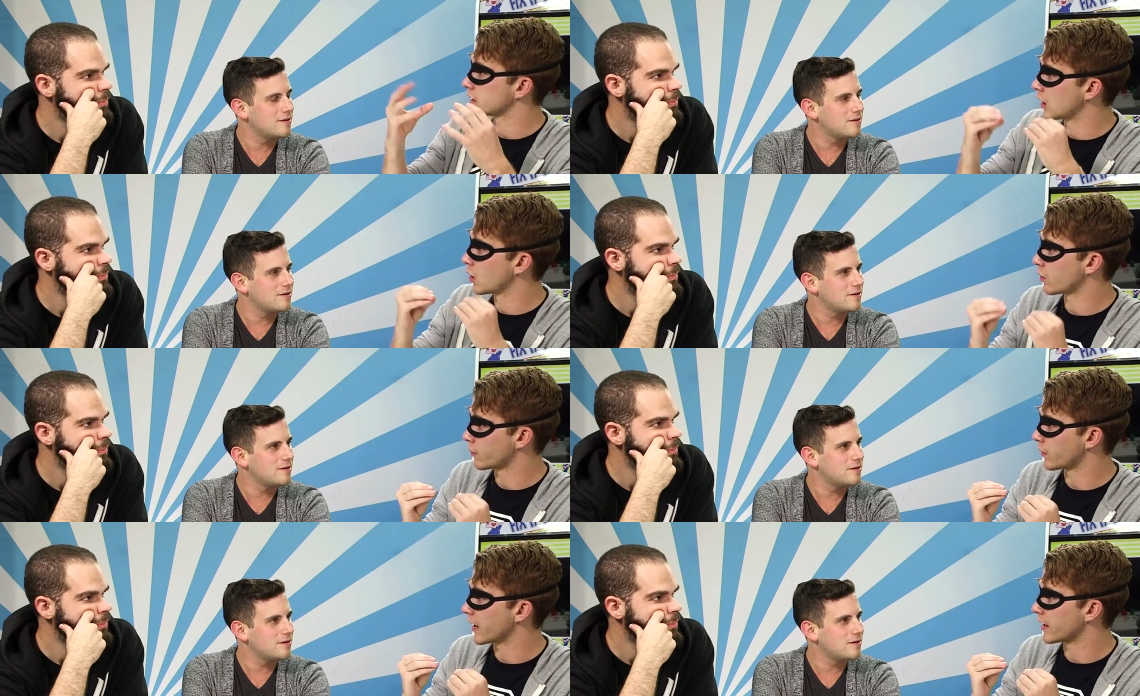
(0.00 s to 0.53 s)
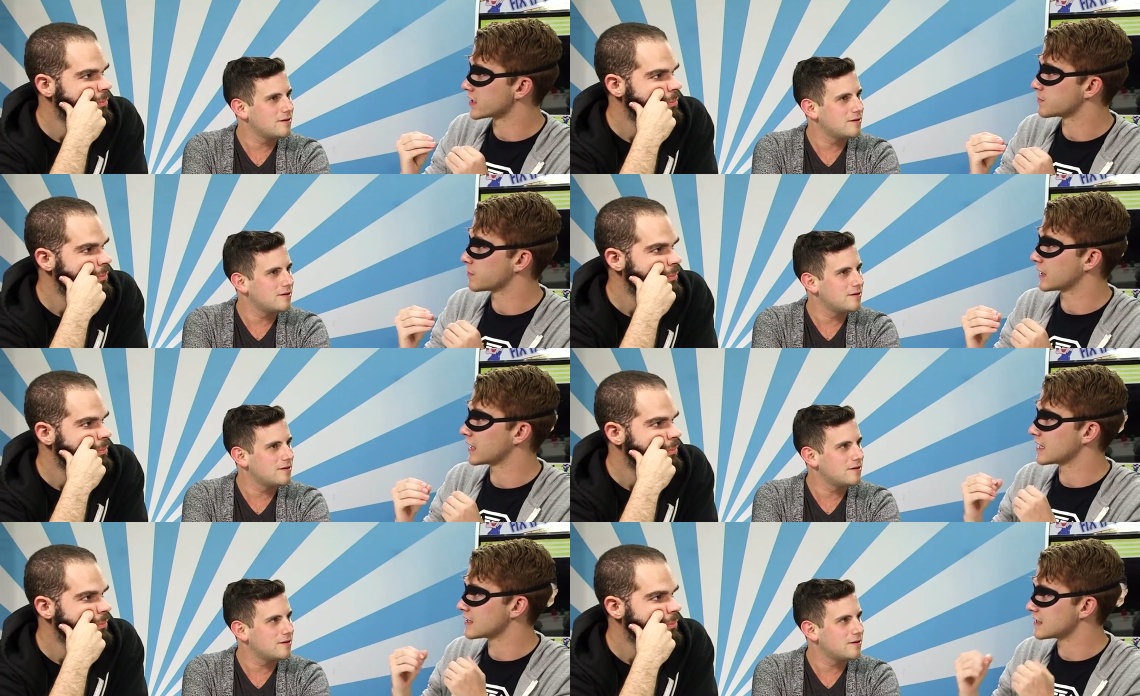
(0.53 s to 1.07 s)
Speaker 1: lower res, but
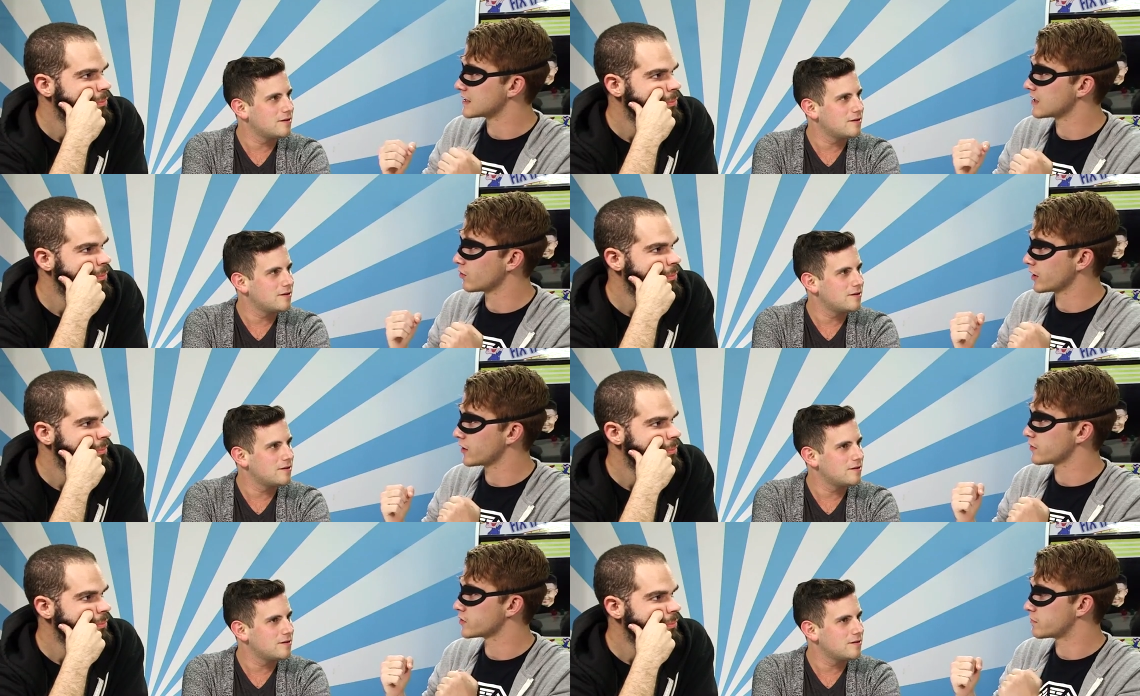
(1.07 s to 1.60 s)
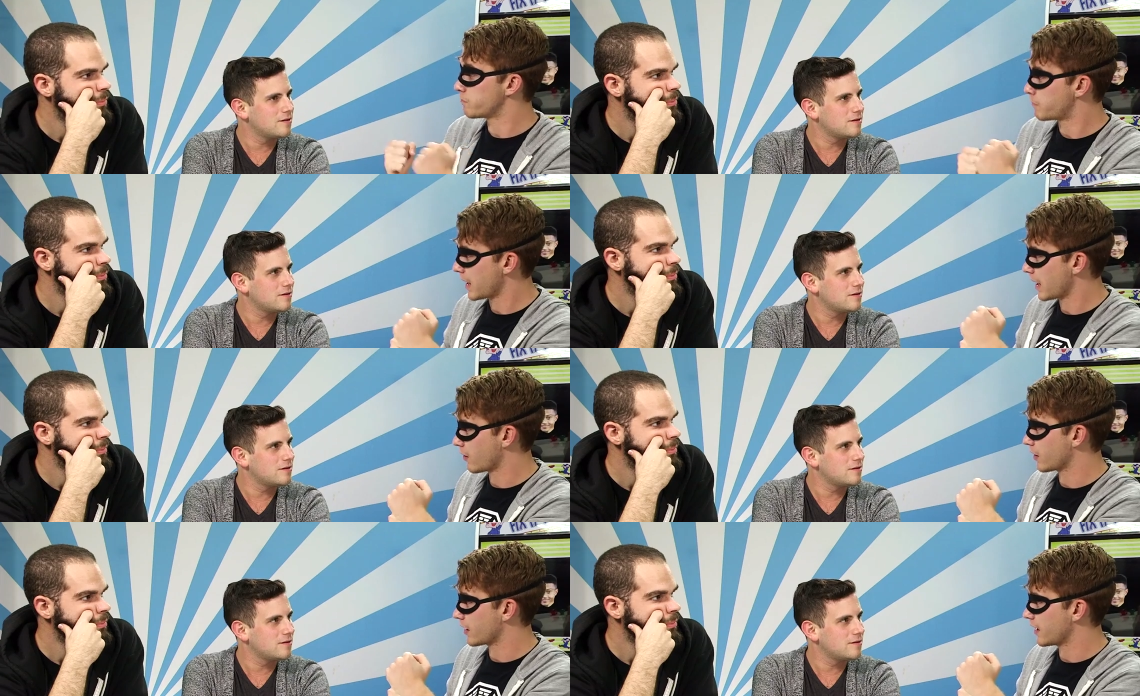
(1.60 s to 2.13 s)
they still used
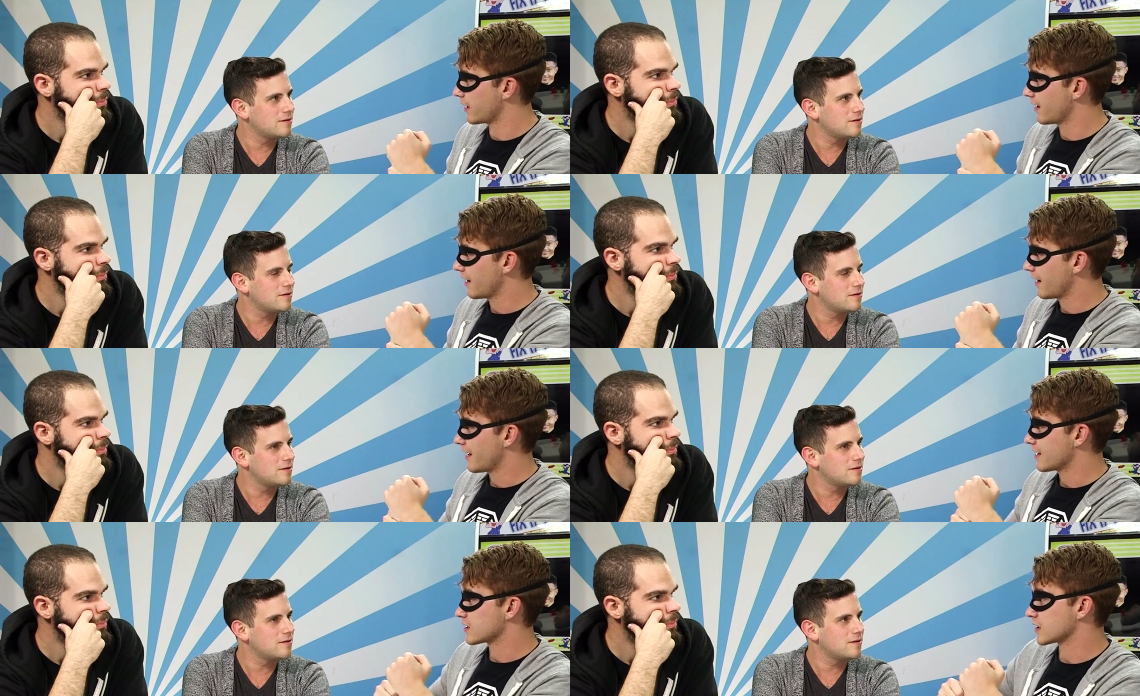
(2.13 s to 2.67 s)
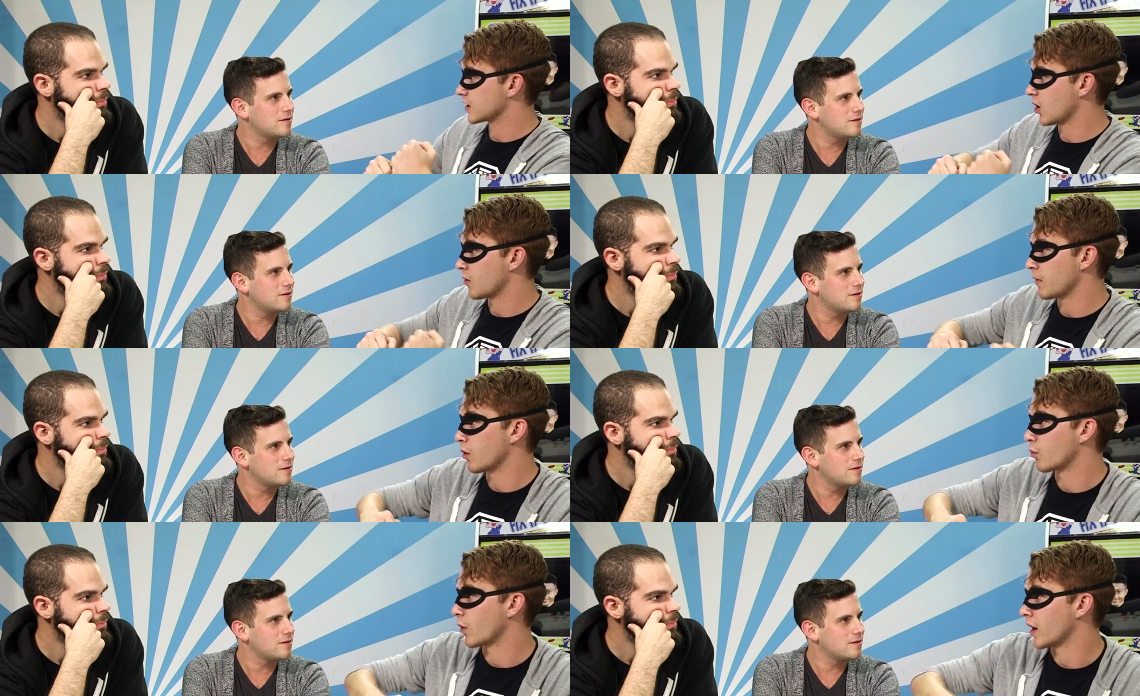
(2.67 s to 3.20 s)
Barry slow
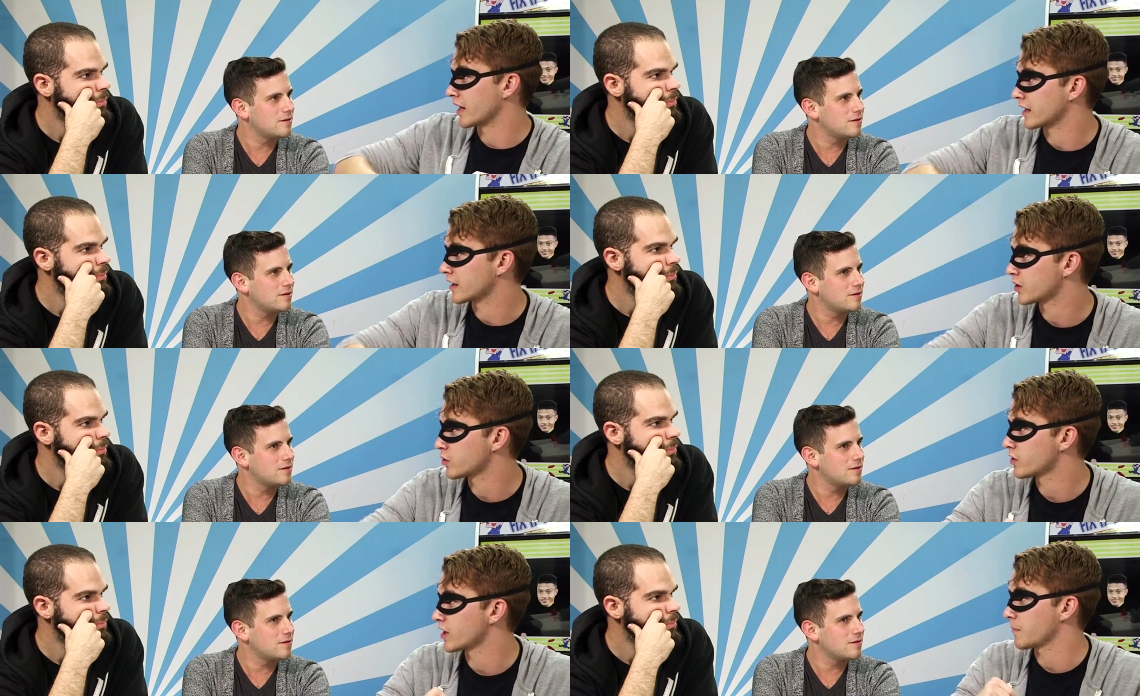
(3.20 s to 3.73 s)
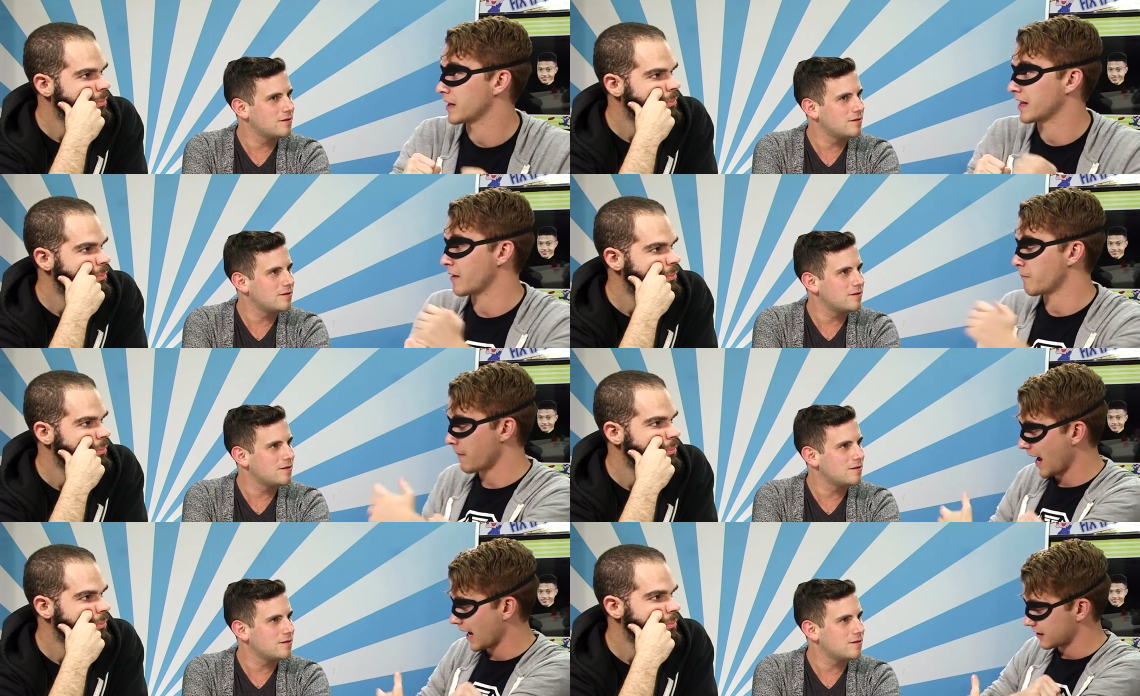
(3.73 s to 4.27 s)
mo running through them and then
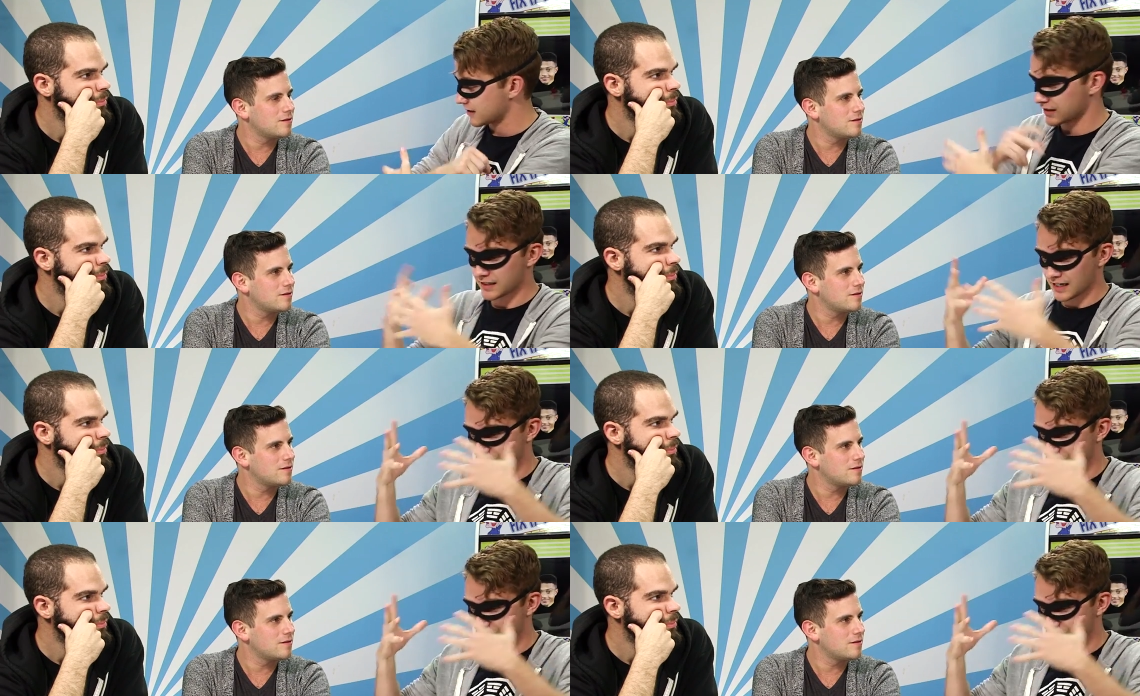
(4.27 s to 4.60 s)
masked